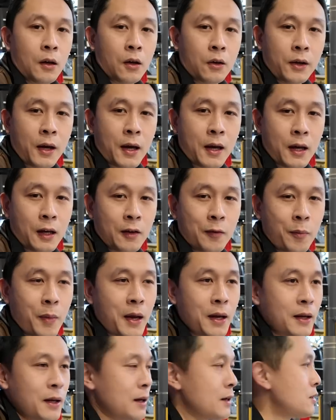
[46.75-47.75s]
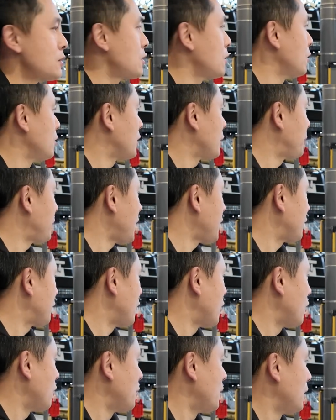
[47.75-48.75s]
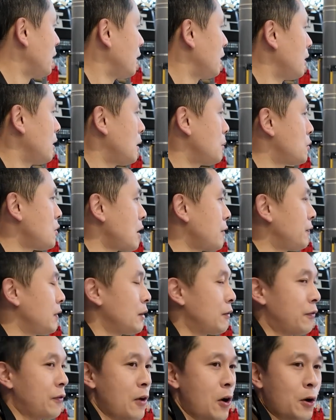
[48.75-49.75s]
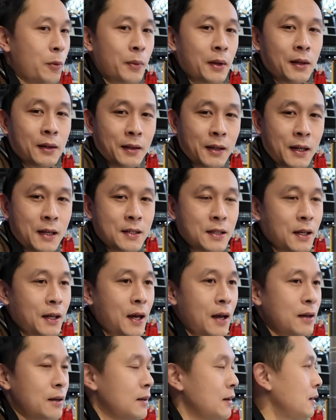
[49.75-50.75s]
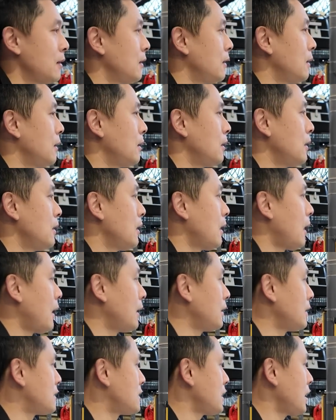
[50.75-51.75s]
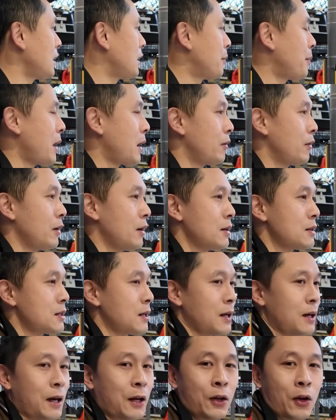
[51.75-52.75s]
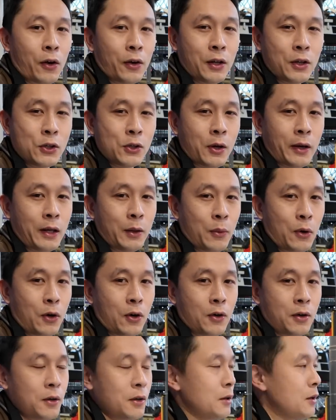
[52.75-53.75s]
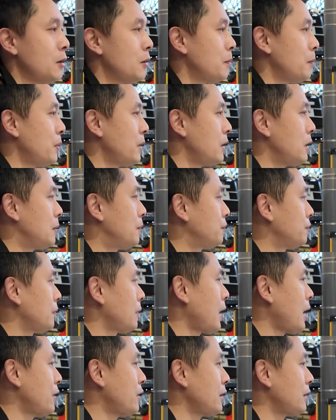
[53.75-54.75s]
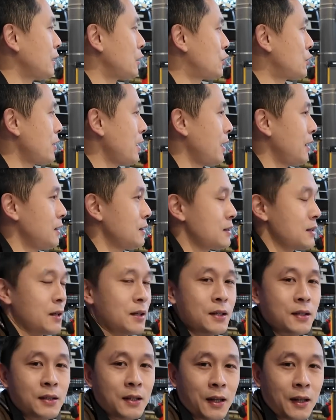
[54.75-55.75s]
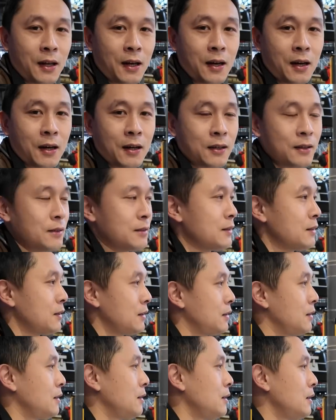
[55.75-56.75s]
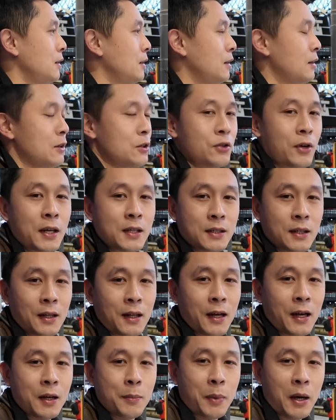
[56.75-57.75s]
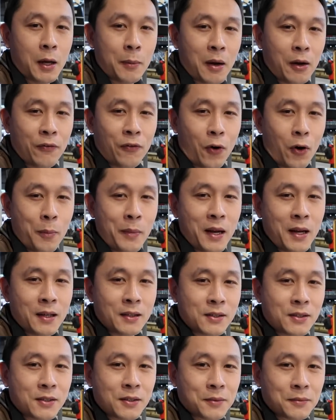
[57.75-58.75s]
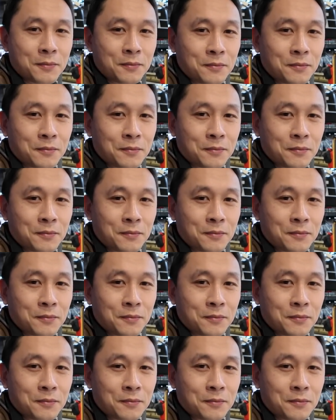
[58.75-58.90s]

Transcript: Okay, and I've made it to the platform. I'm travelling from Leeds again. I did say the barriers are not an issue anymore, but I think the trains still are. The train's delayed by about 4 minutes.